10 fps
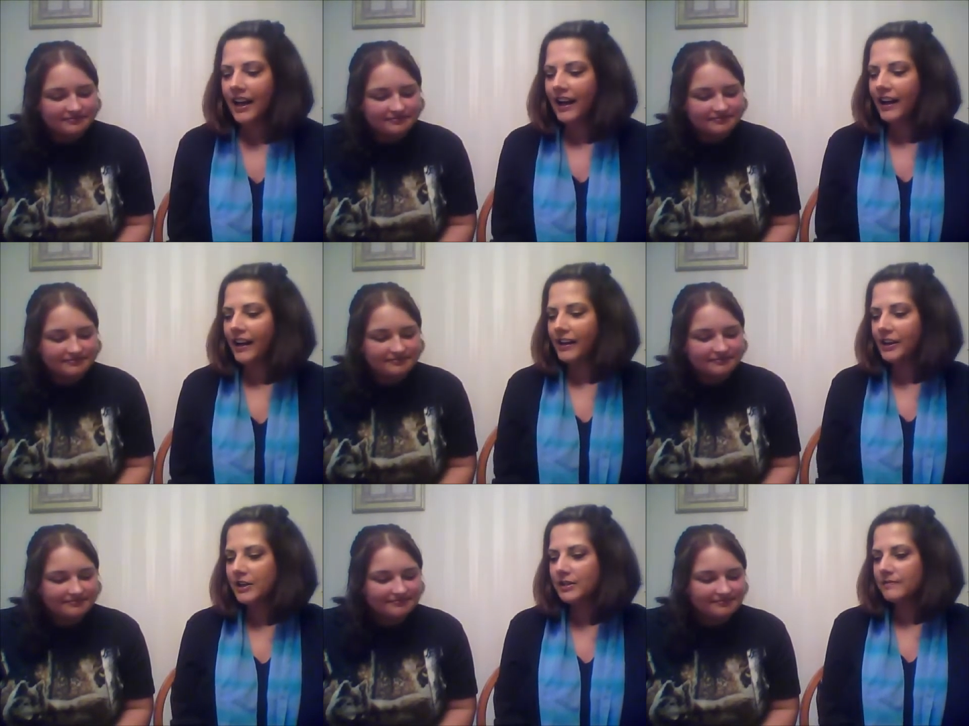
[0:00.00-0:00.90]

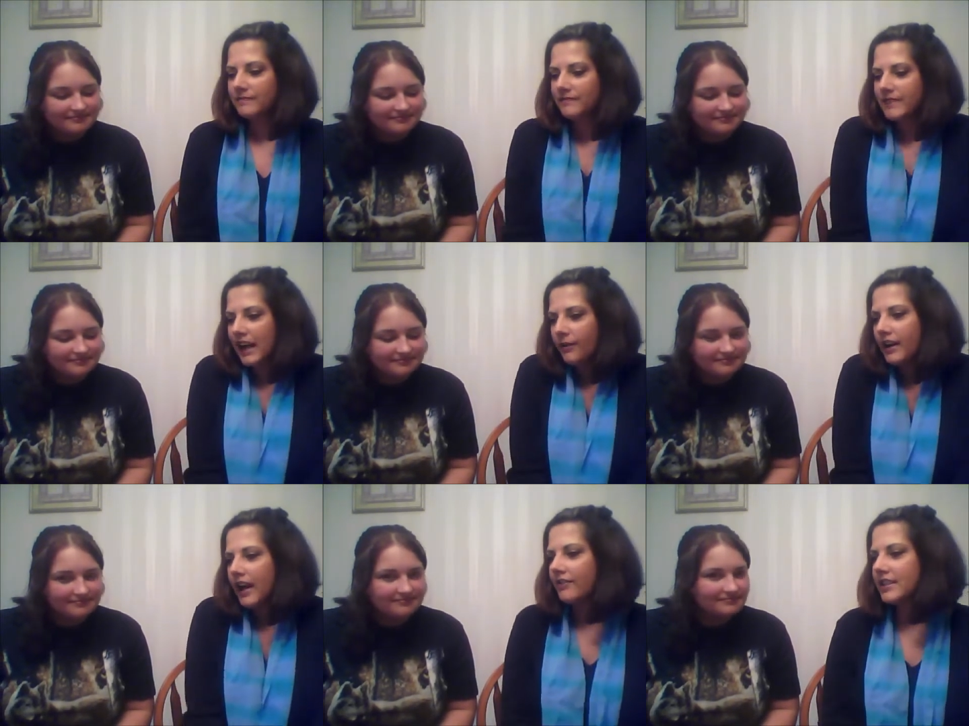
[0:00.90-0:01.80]
Speaker 1: I
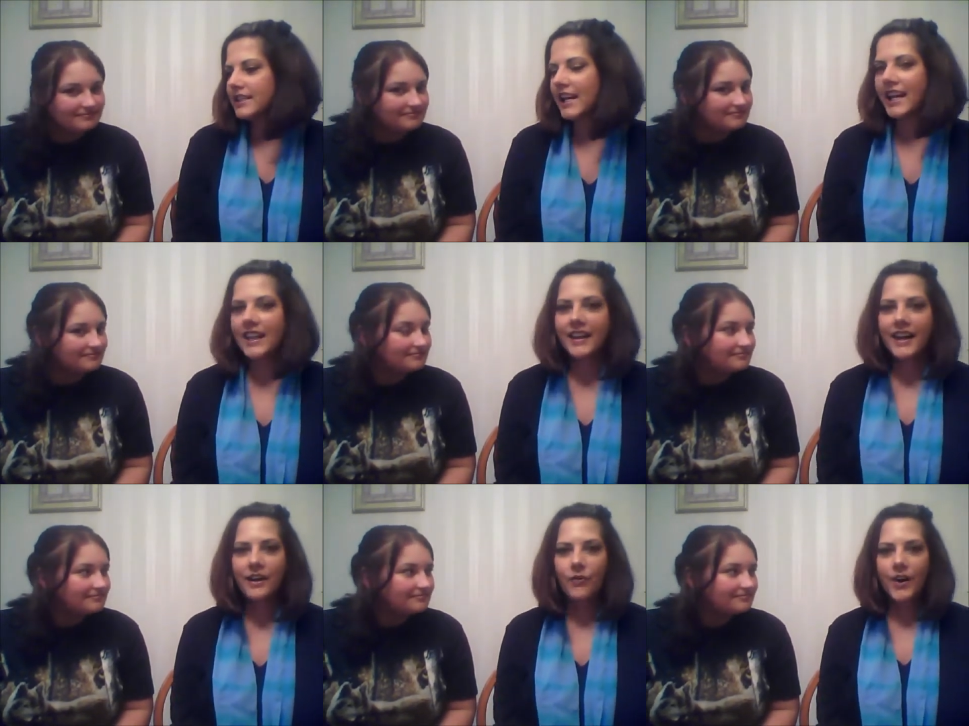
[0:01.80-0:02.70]
would have to say
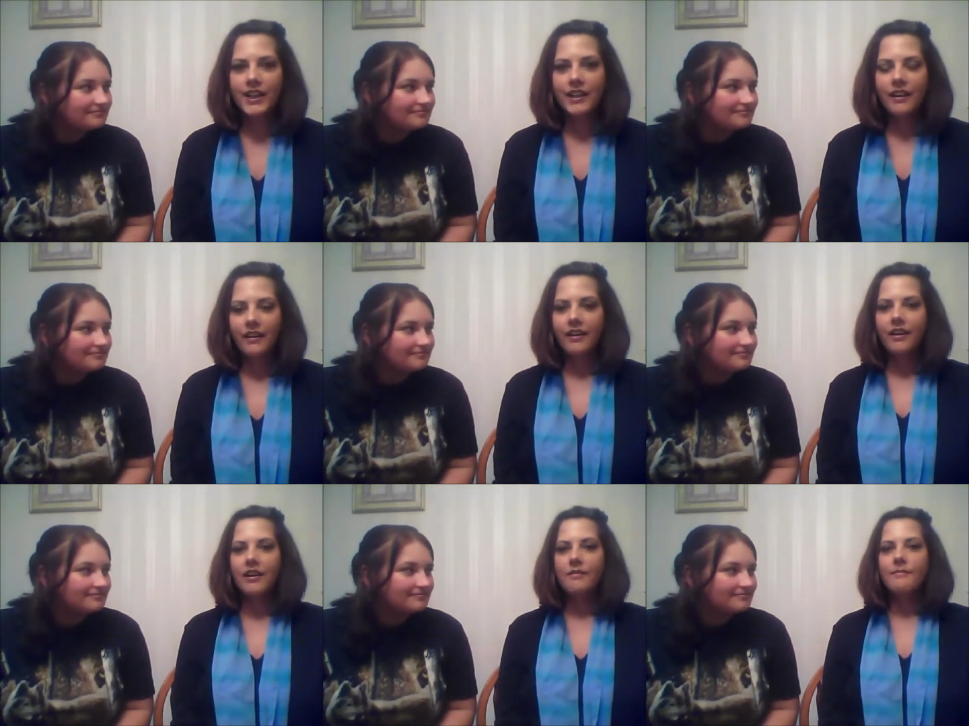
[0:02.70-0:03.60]
that one
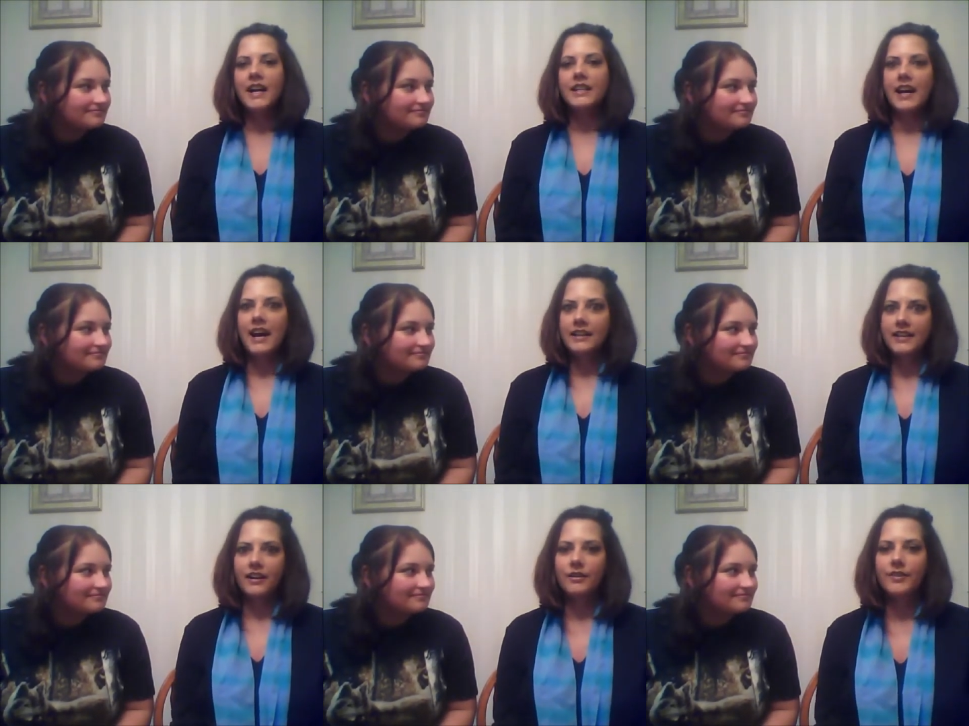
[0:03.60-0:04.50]
year my dad
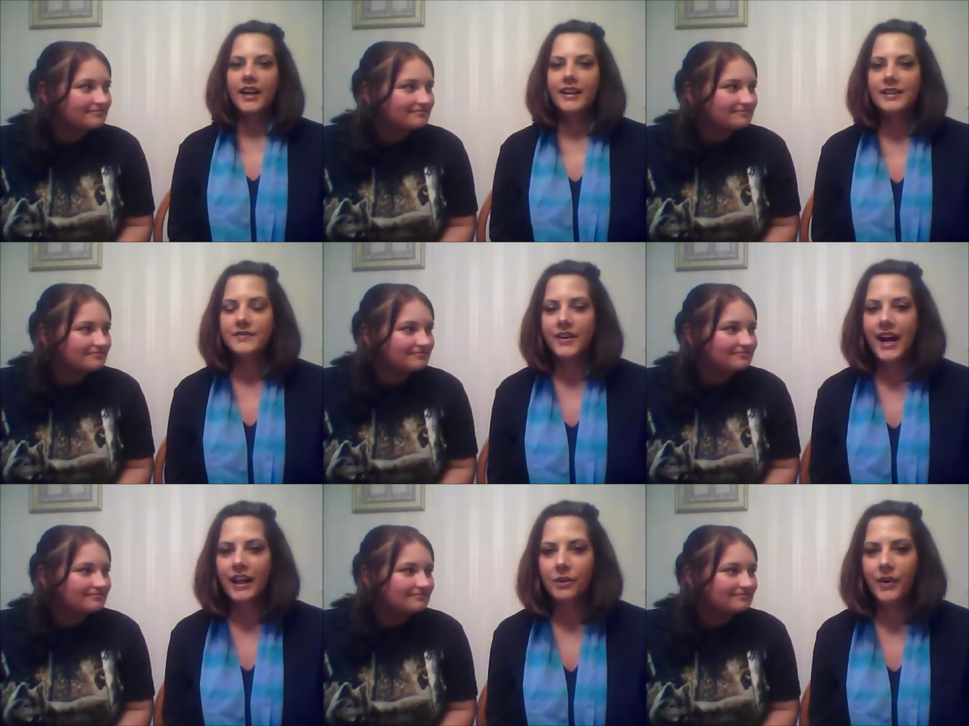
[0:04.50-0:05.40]
terrified us for
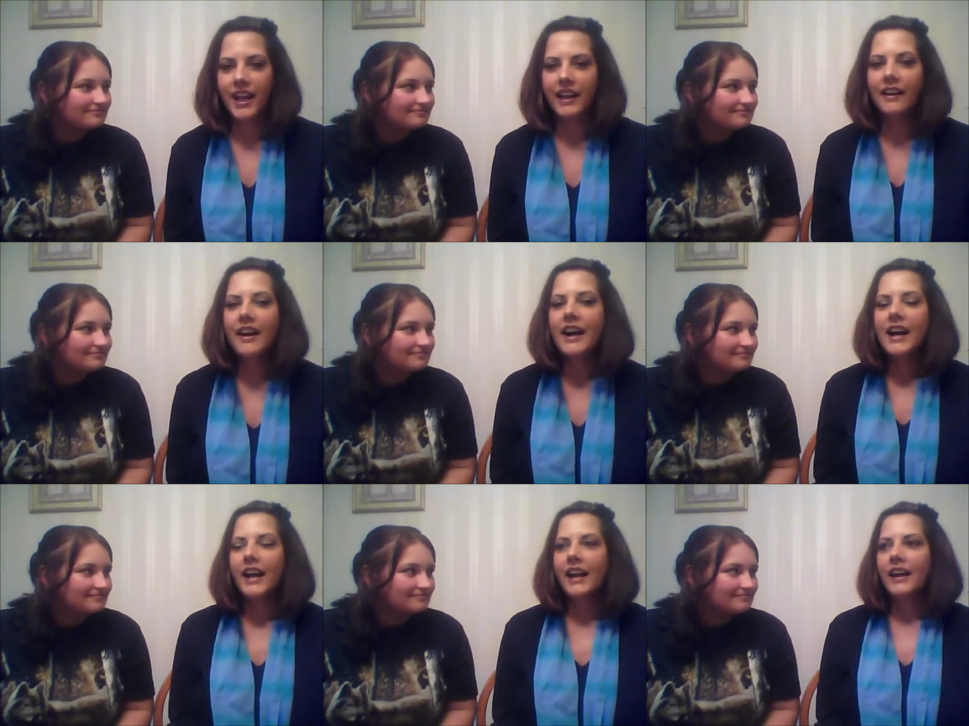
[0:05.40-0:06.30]
Halloween.
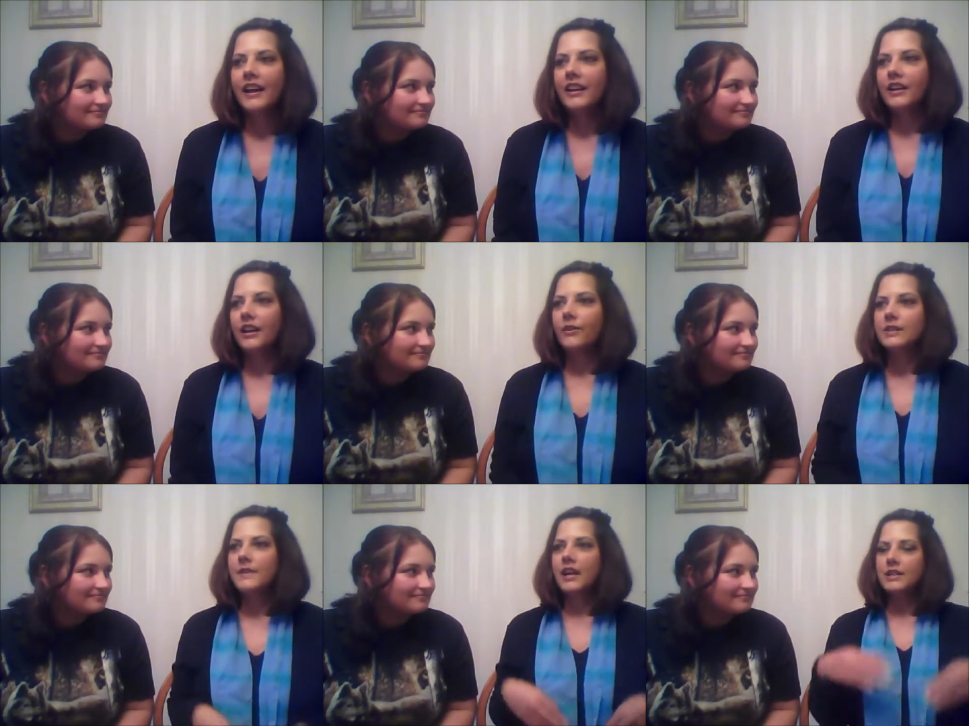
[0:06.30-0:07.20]
And it
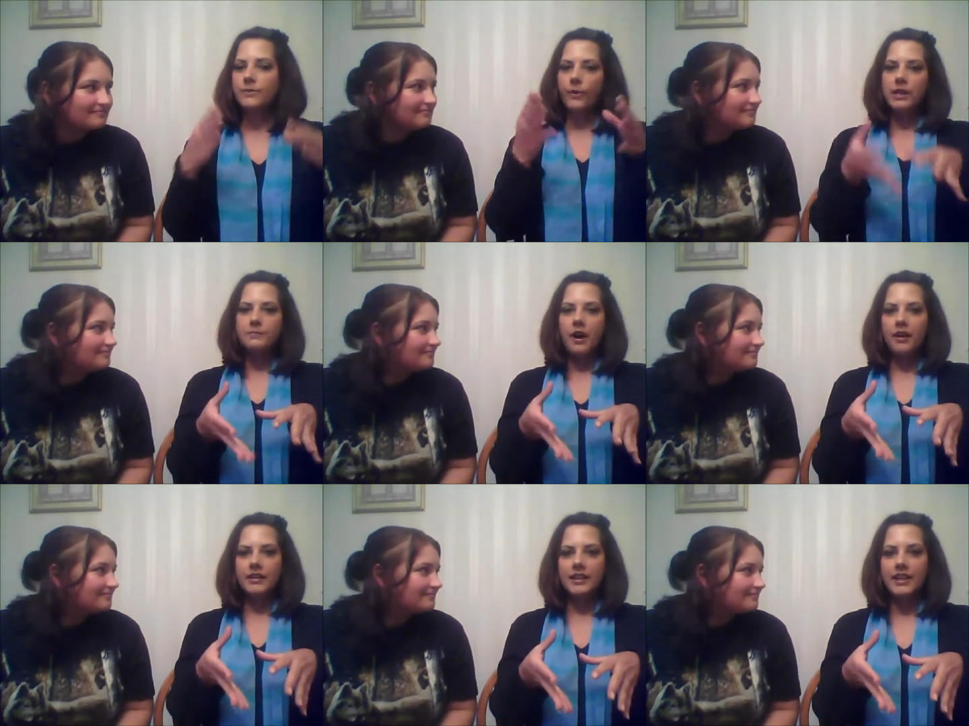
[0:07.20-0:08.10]
was because we always
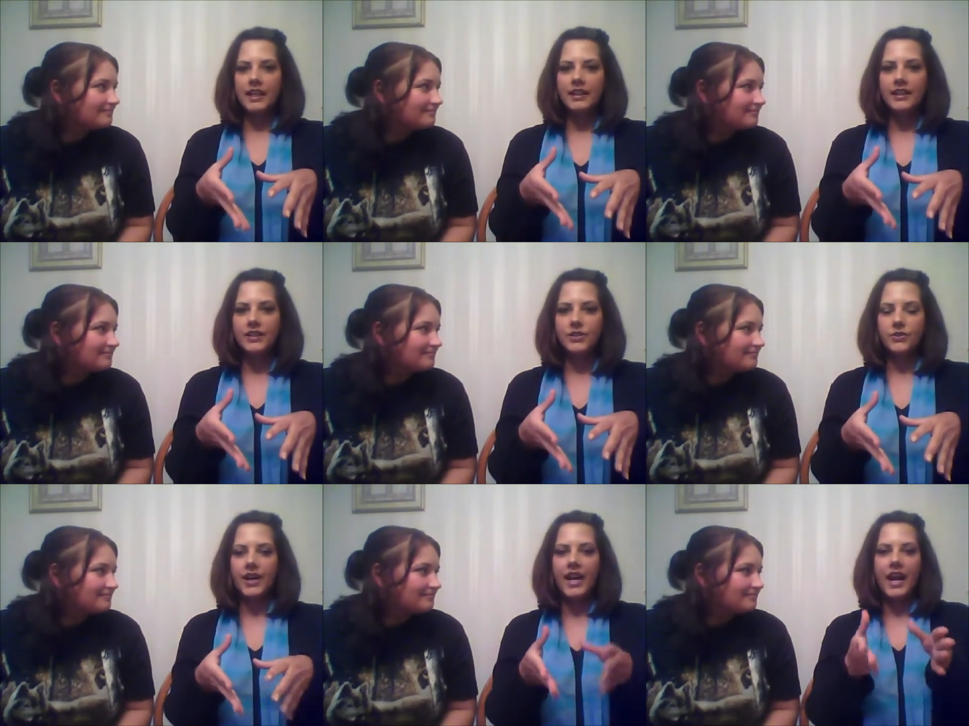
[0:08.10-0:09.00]
parked at the end of the
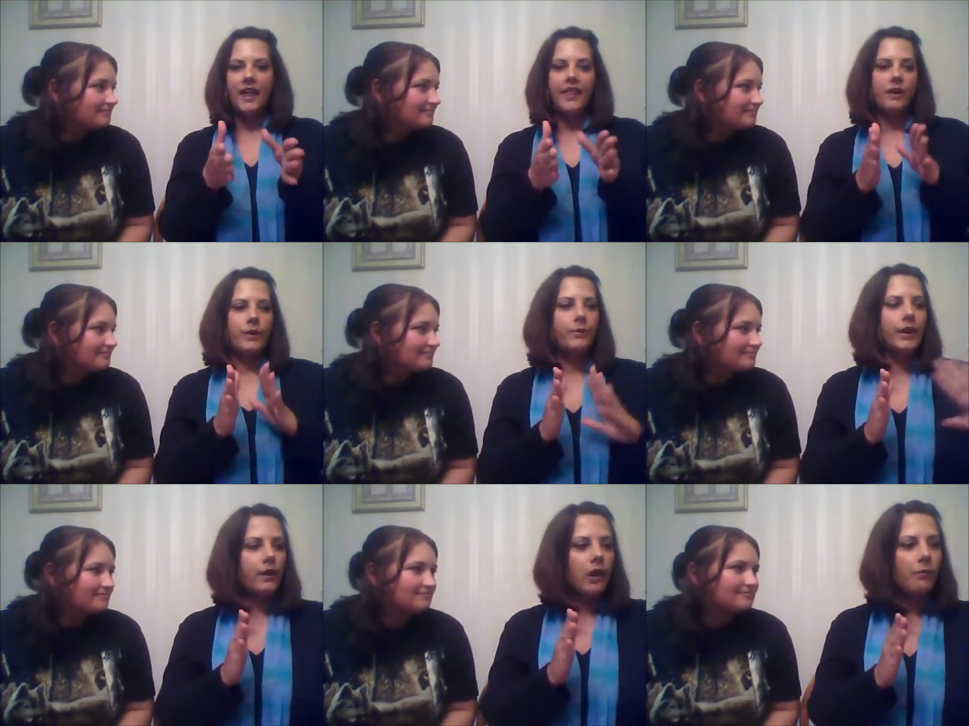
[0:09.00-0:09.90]
street, and then we
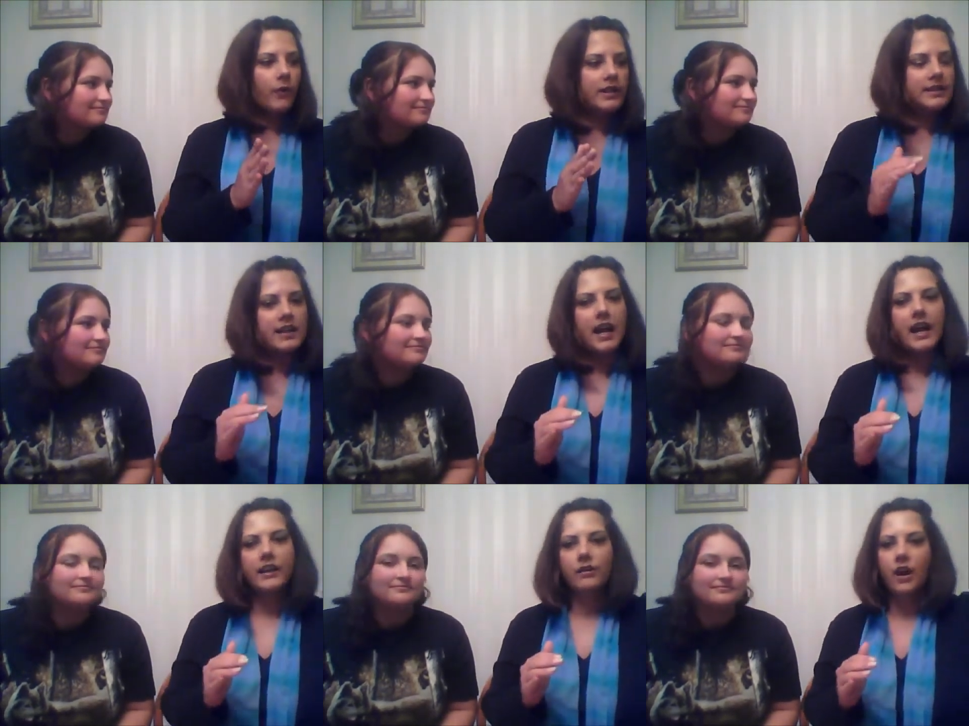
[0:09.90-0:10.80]
would go up one
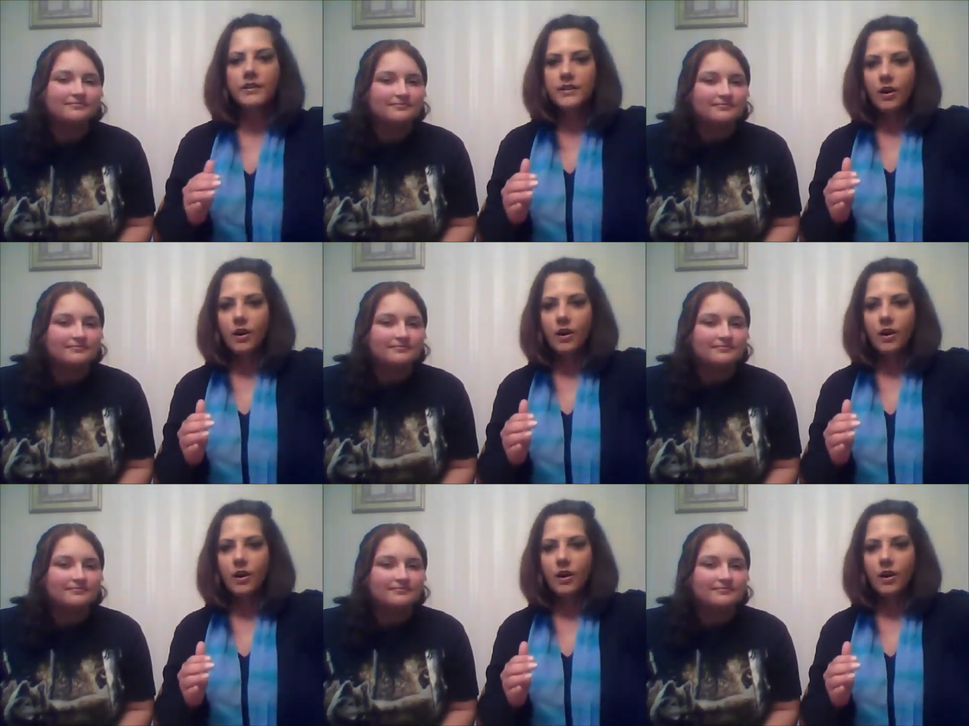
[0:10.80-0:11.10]
side, cross